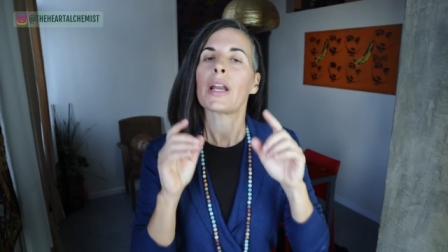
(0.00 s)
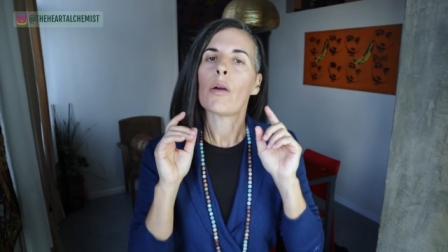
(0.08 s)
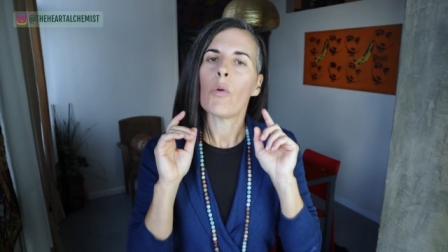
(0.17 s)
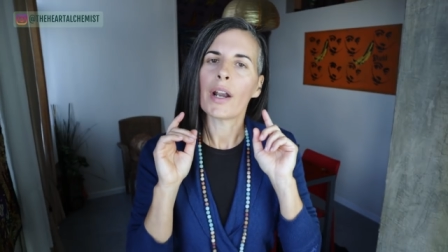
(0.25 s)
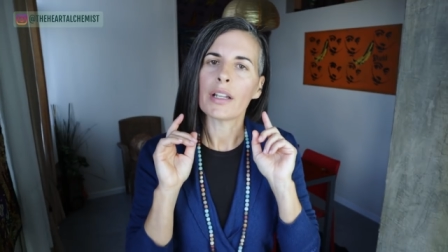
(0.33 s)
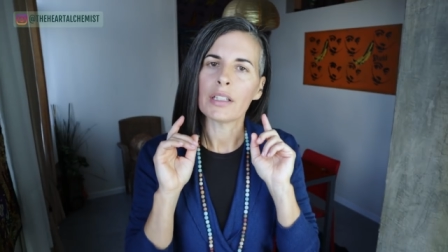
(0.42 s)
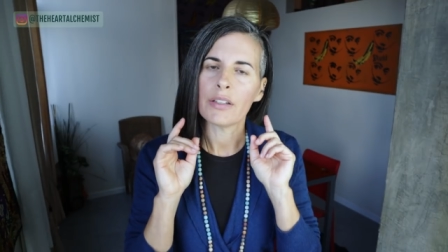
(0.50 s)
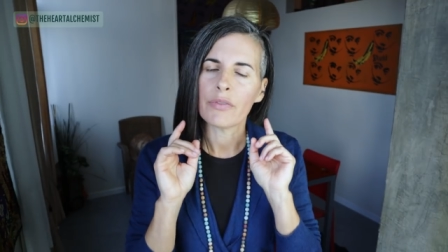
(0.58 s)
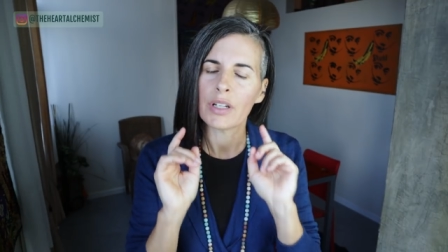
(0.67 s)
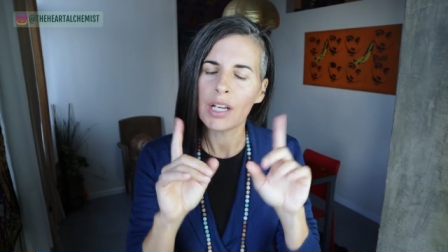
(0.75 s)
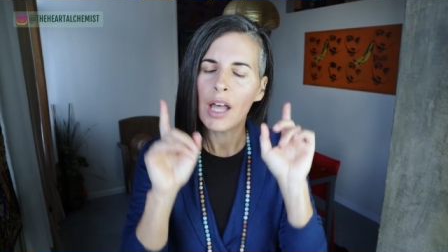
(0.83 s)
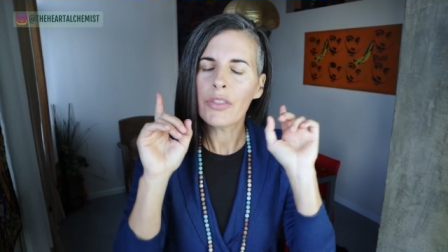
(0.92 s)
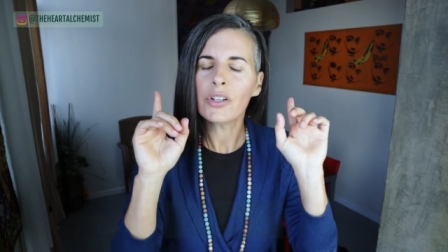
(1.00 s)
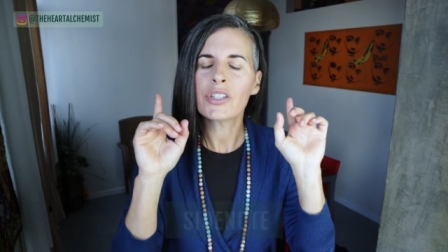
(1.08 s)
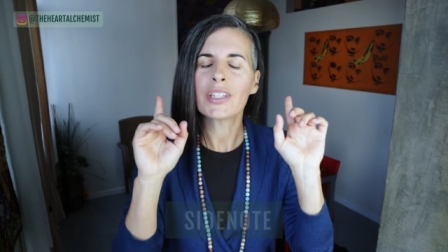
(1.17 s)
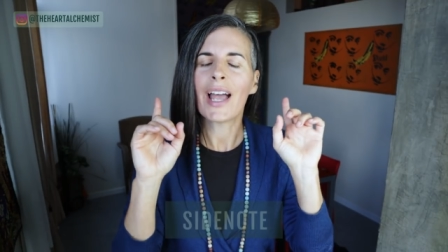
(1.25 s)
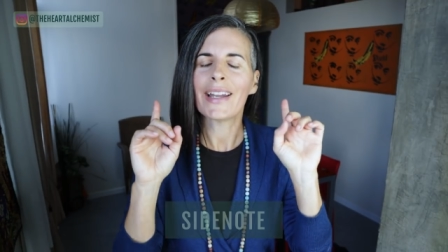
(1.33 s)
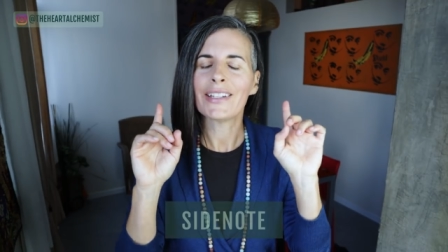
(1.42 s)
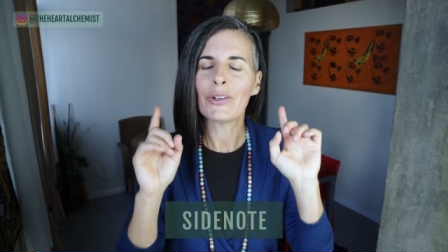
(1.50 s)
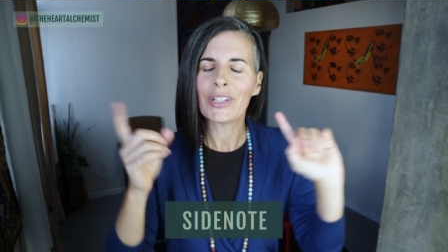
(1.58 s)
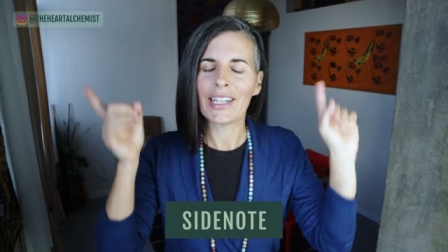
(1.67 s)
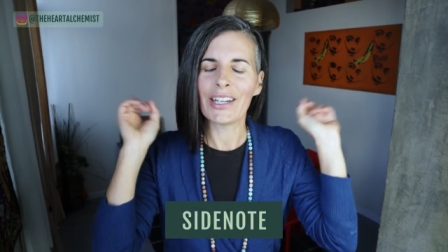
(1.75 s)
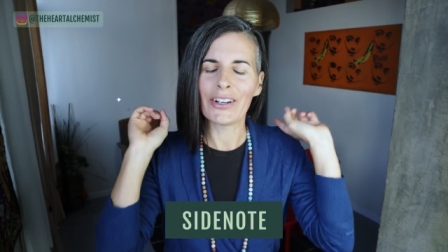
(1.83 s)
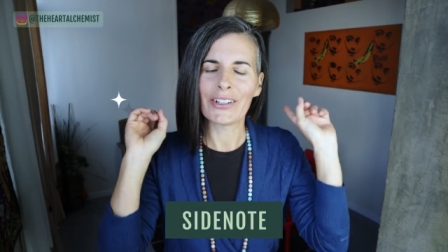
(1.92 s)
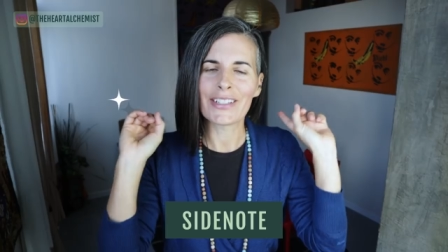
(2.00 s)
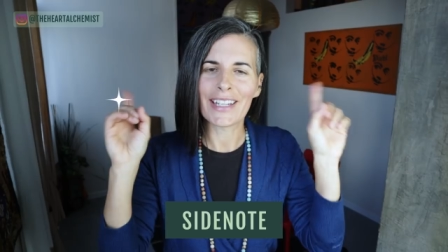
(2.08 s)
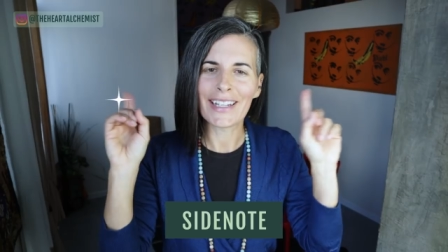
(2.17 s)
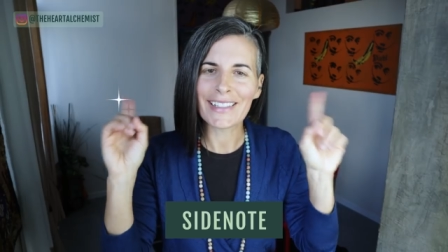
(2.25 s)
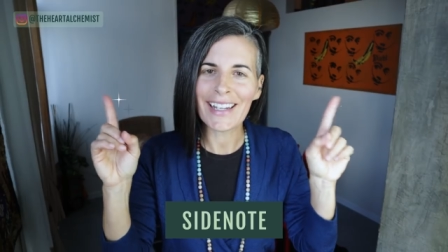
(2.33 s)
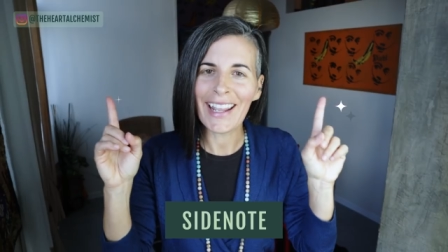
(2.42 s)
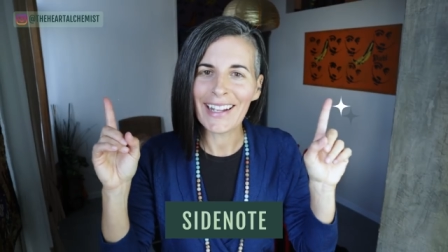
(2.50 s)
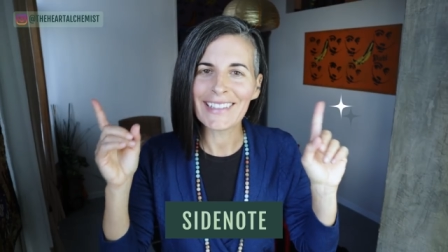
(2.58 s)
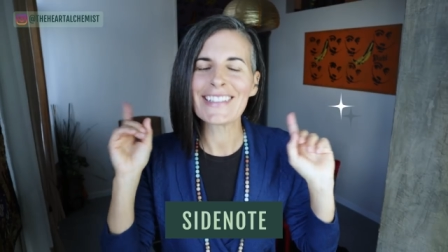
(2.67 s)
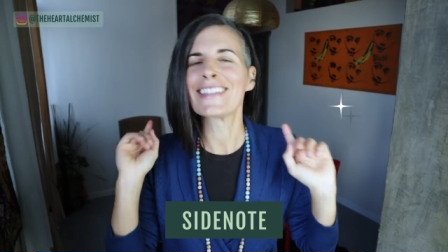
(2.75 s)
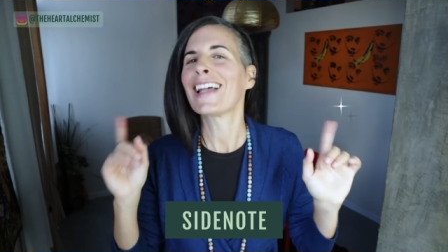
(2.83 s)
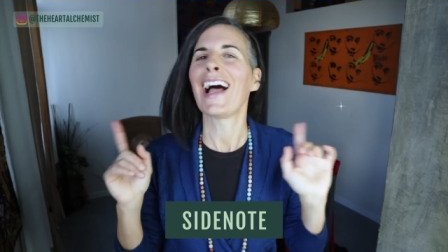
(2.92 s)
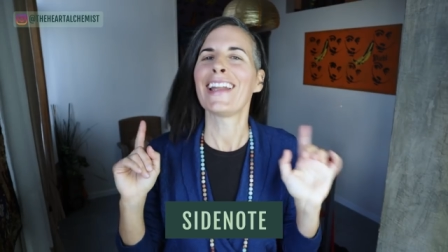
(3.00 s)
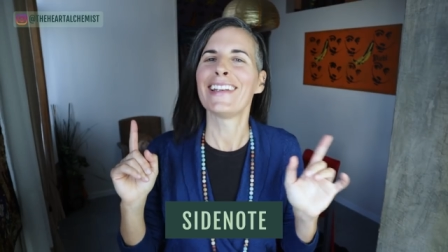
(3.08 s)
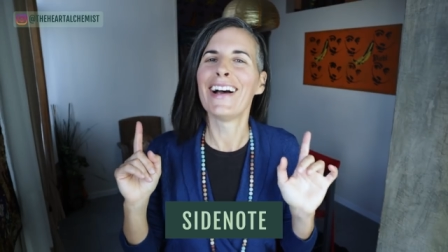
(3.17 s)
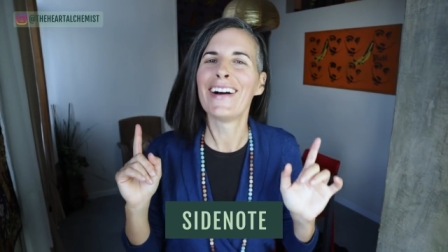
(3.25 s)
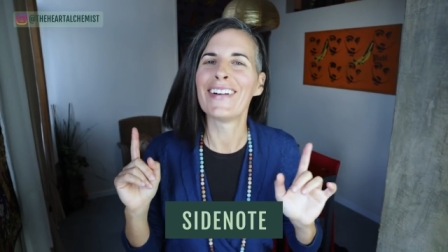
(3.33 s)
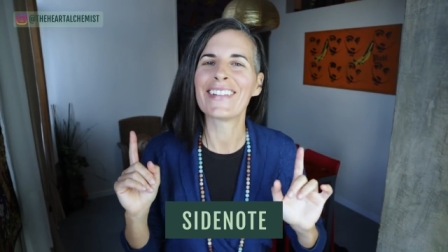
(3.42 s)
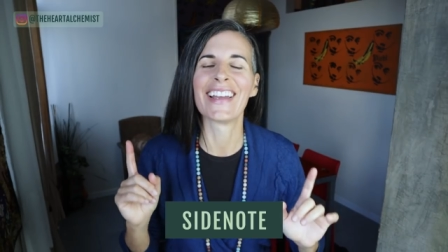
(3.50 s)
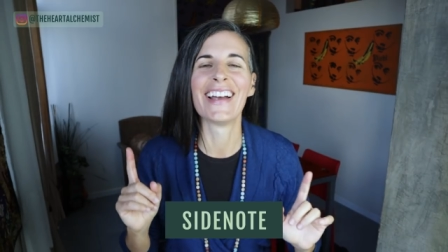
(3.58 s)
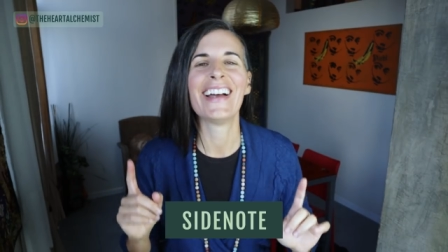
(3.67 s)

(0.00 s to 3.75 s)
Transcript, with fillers: But I want to leave another side note here, ding ding, side note.